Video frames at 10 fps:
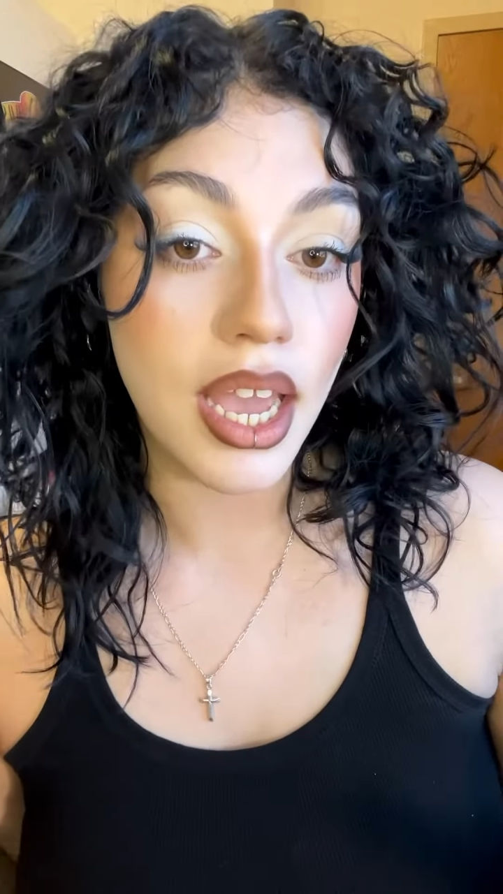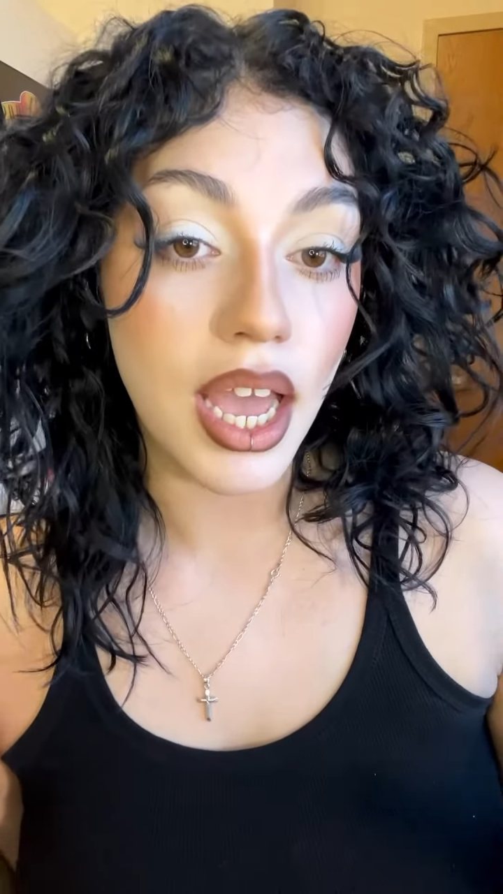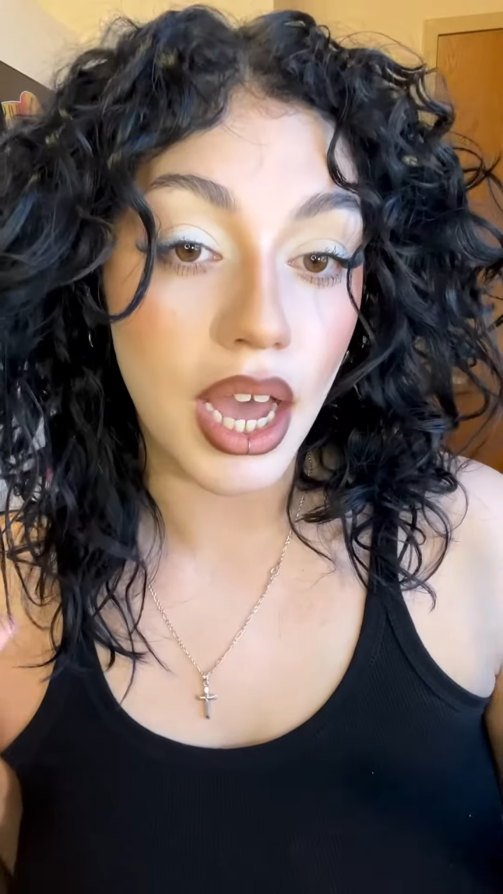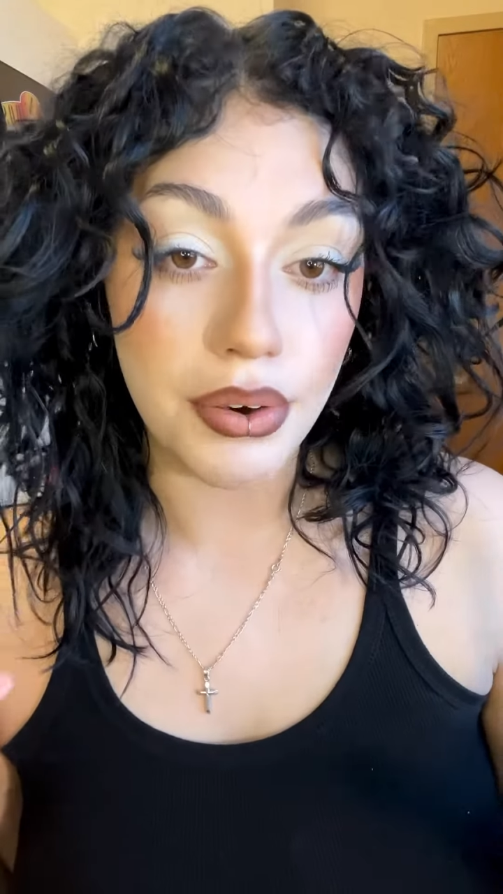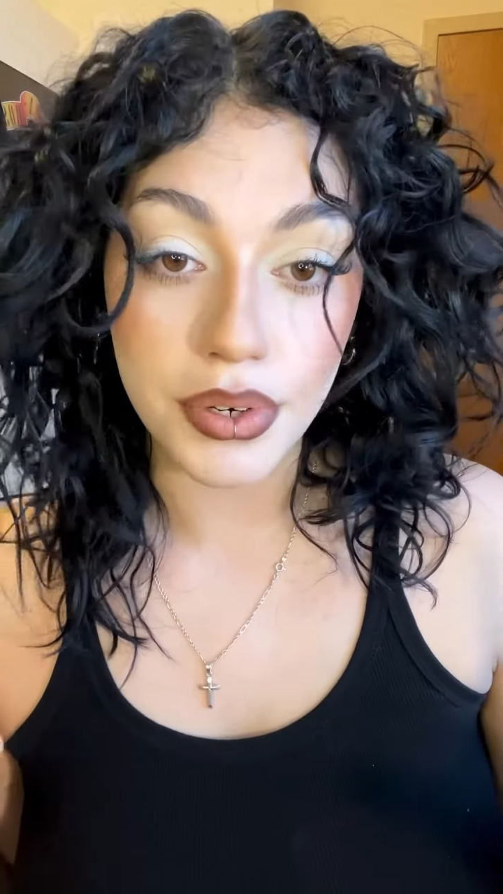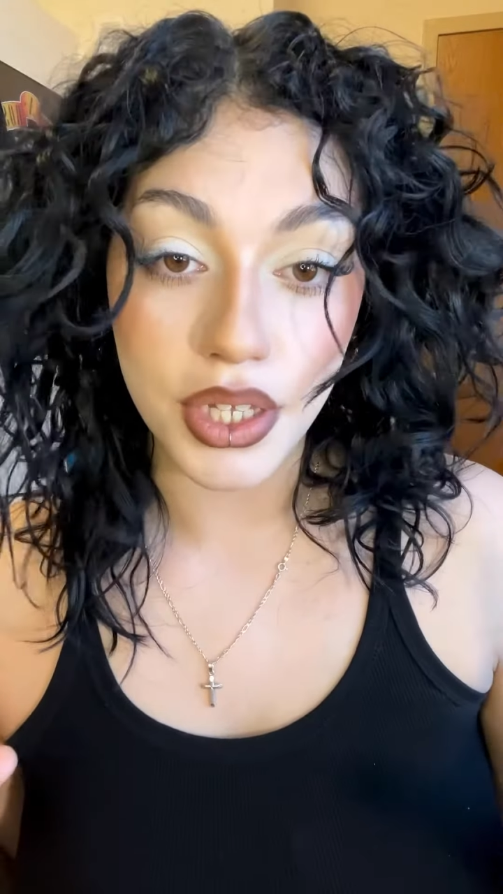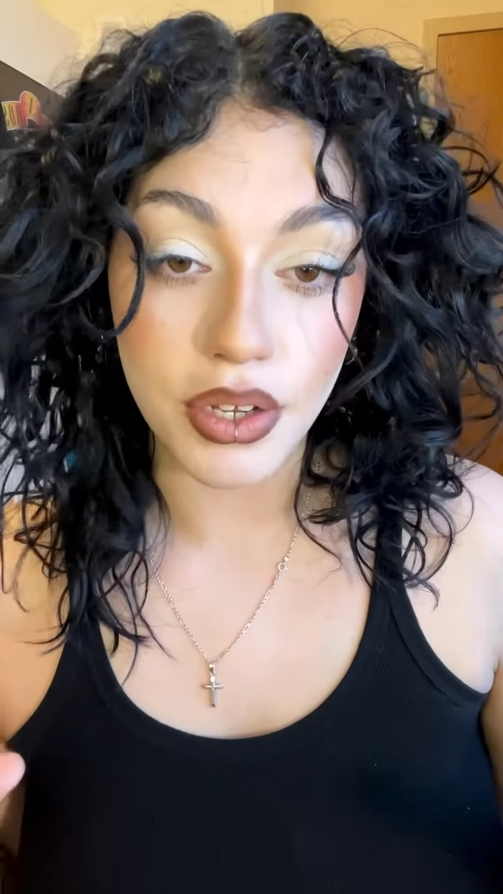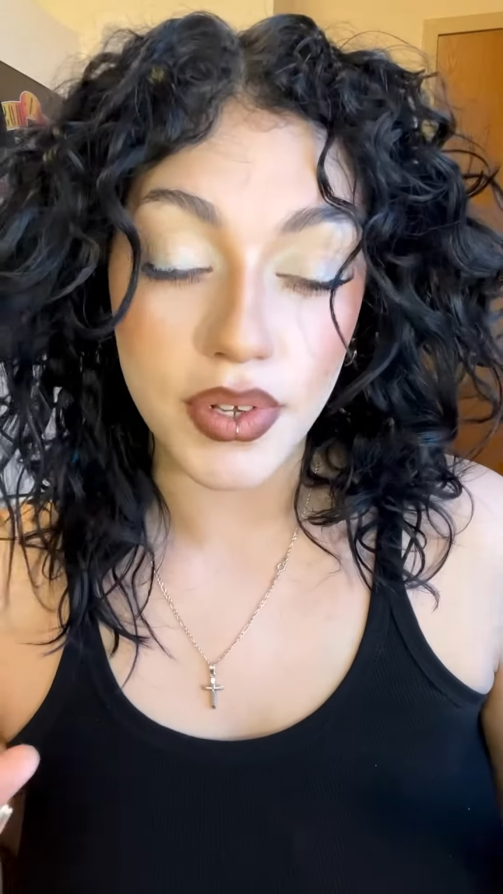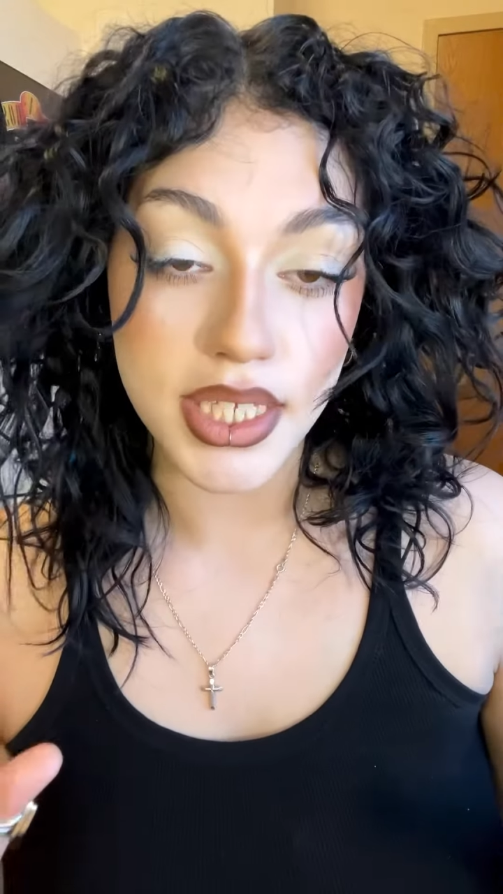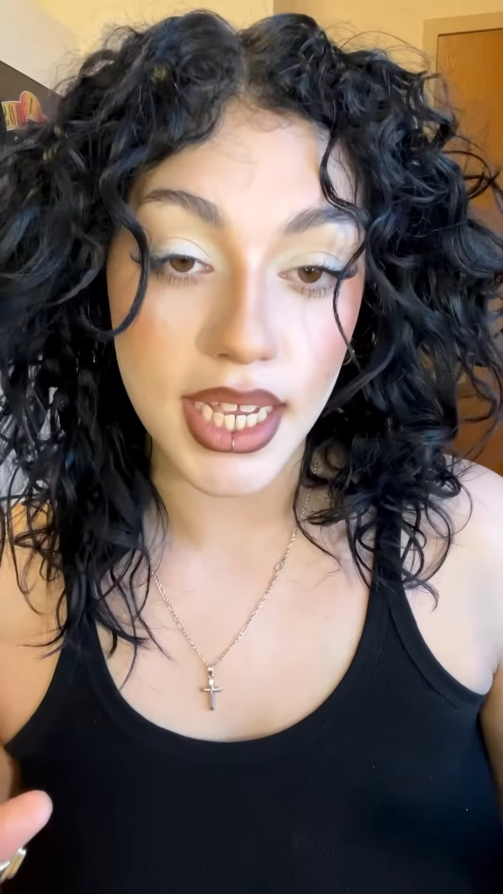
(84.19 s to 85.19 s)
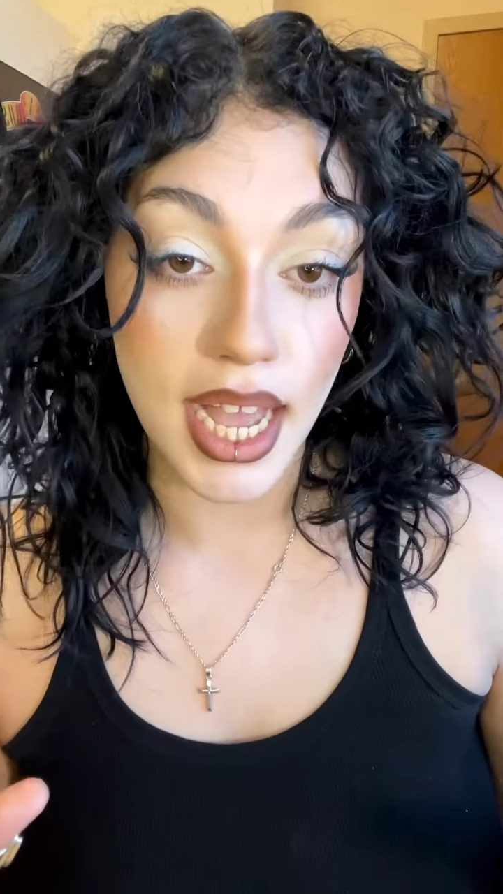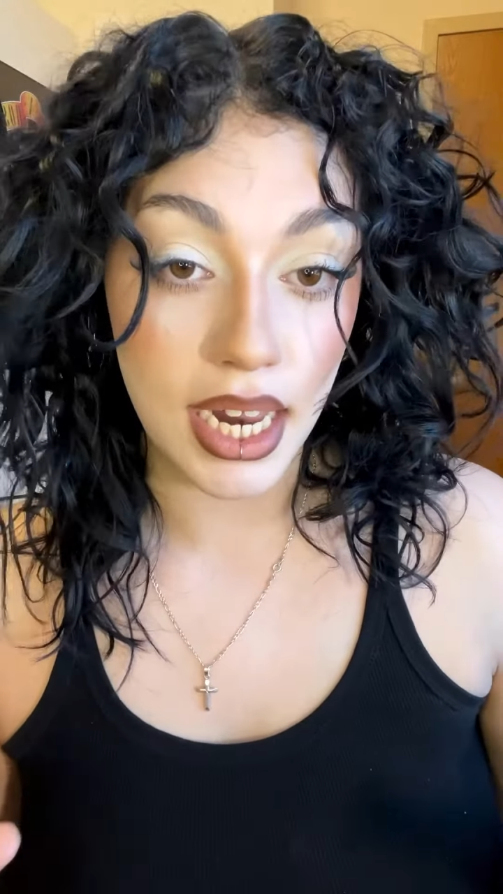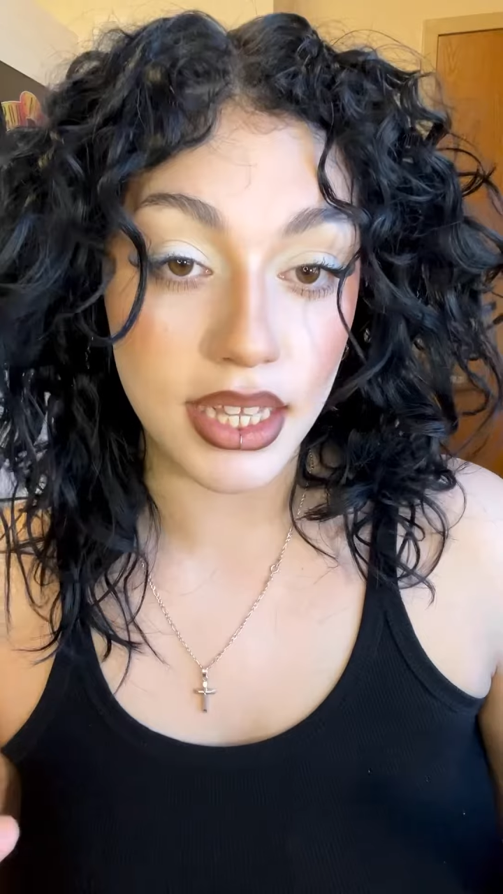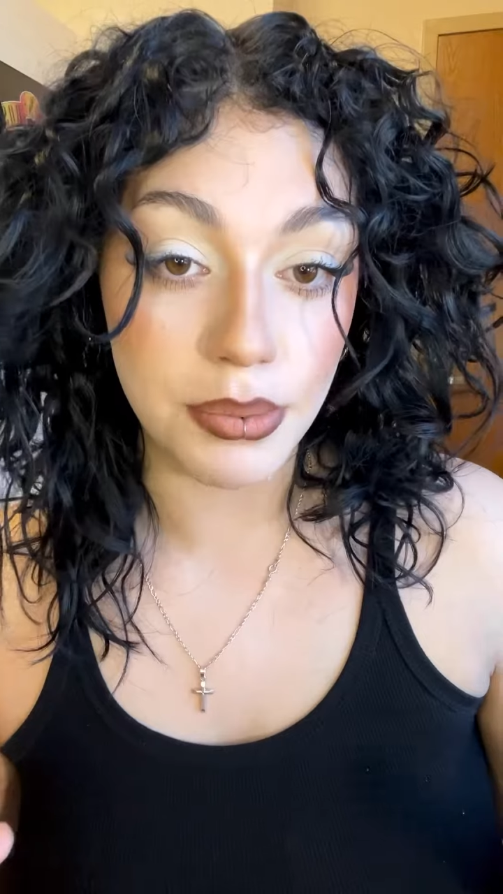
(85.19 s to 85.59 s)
how it would look once I added the